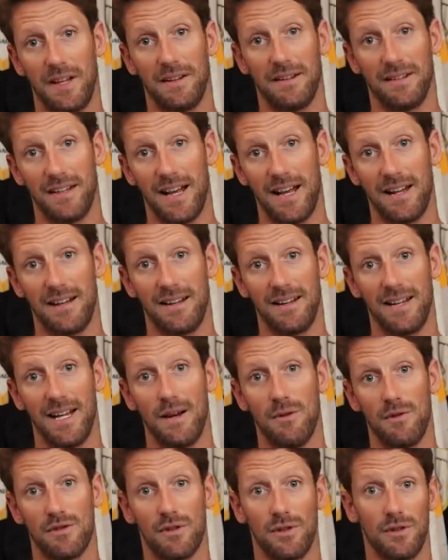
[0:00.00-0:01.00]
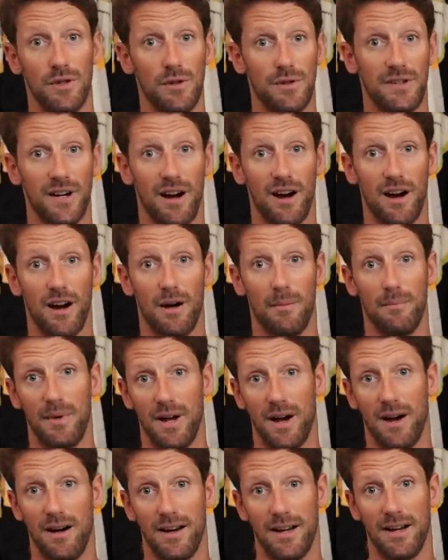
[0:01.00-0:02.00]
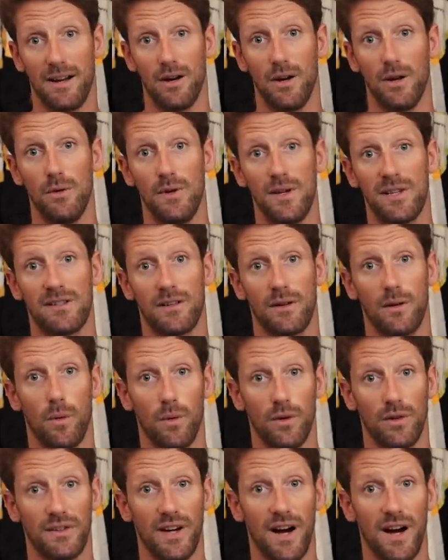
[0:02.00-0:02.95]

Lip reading: and then he was on new tire behind Lewis on old